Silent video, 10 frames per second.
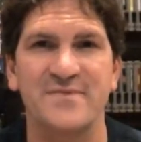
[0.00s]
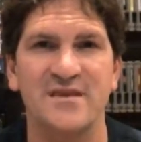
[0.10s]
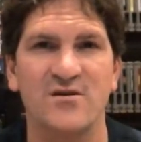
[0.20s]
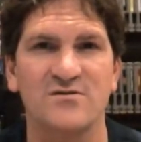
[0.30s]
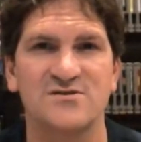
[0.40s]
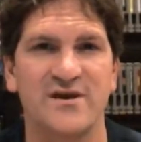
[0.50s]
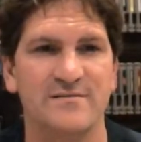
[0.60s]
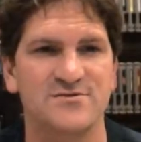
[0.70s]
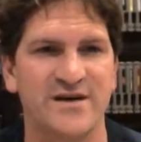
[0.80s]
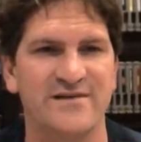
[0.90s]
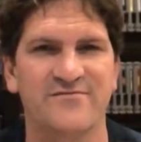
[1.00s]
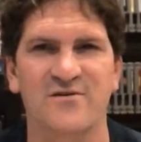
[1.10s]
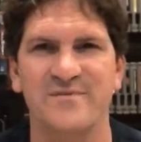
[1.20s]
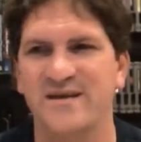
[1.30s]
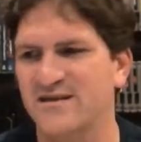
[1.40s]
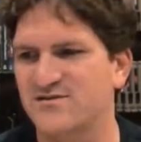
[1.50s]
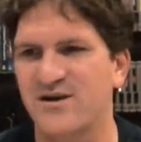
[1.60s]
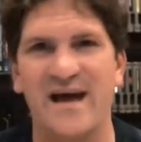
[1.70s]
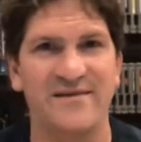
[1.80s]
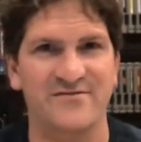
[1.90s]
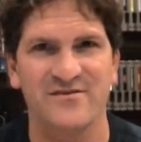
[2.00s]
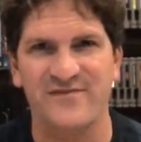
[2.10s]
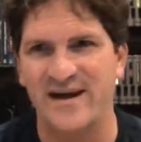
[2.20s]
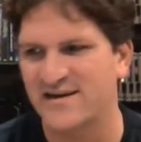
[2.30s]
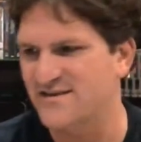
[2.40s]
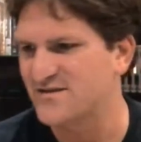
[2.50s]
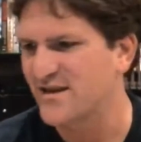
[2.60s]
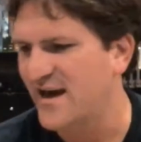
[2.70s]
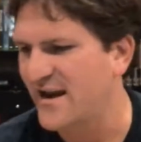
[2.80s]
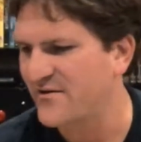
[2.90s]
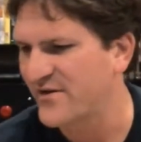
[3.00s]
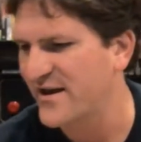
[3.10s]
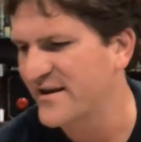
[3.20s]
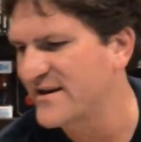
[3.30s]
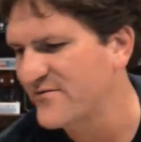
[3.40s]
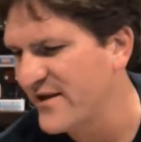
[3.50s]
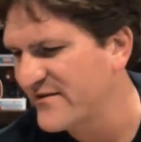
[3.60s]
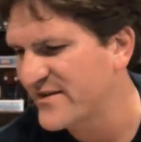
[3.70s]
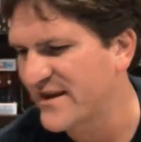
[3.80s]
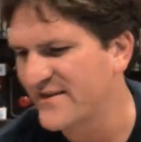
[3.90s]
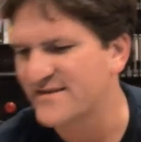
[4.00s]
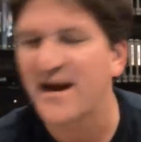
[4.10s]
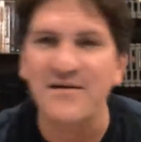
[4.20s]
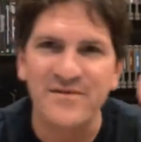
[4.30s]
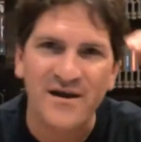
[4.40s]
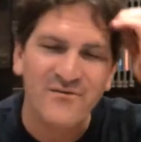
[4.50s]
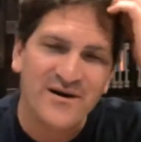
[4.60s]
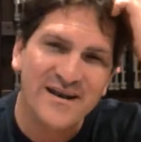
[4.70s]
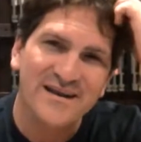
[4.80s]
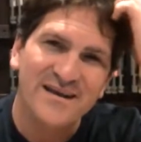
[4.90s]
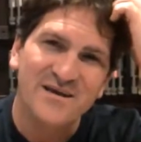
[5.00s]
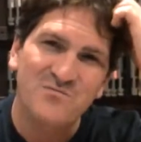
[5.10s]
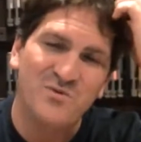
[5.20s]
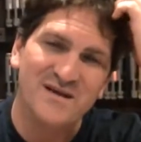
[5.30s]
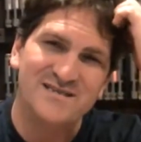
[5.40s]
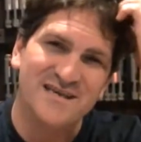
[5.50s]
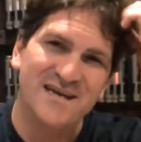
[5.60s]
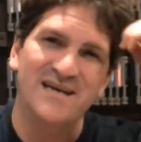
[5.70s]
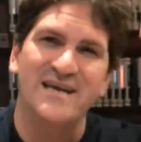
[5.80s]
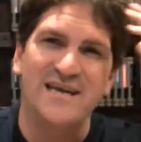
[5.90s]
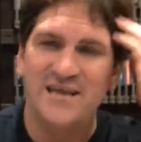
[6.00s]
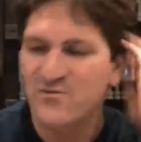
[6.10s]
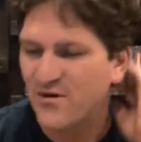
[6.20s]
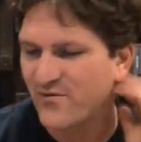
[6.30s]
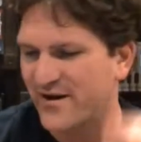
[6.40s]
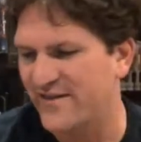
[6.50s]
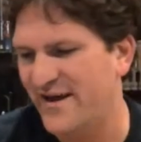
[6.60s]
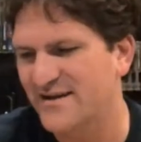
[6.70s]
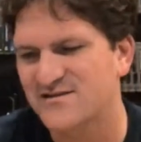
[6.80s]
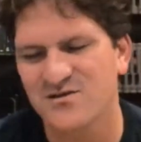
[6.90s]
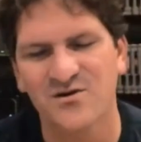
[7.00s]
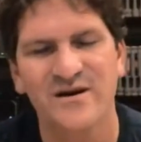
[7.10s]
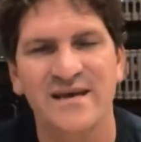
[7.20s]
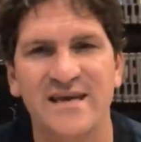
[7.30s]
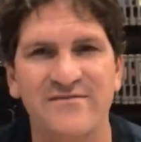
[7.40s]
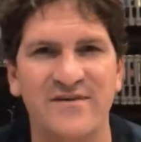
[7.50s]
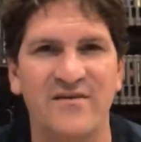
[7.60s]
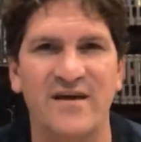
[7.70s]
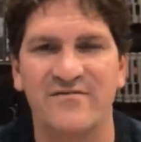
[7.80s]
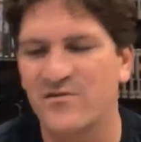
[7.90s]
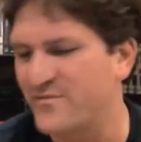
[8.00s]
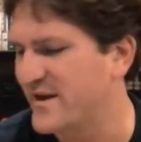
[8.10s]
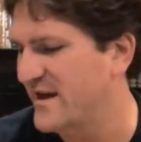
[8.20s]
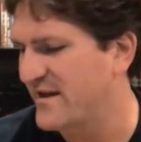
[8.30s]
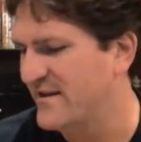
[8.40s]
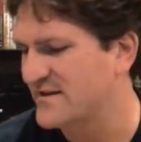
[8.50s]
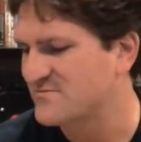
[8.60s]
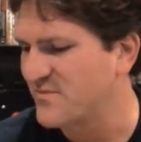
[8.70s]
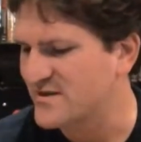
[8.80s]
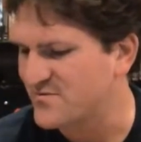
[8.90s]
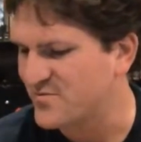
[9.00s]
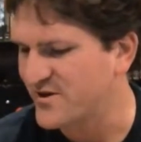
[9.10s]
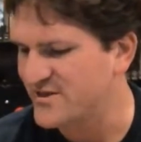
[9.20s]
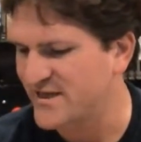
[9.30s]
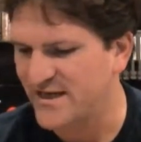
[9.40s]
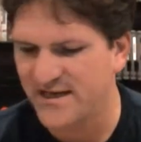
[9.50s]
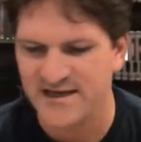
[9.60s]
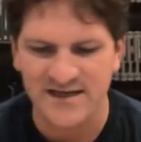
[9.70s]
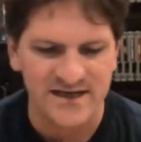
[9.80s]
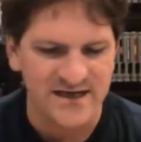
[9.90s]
you know, straight up traded for me sort of after the fact, because he didn't really have anything at the time that I wanted, but he knew I wanted that, so he found that for me, and that's much appreciated.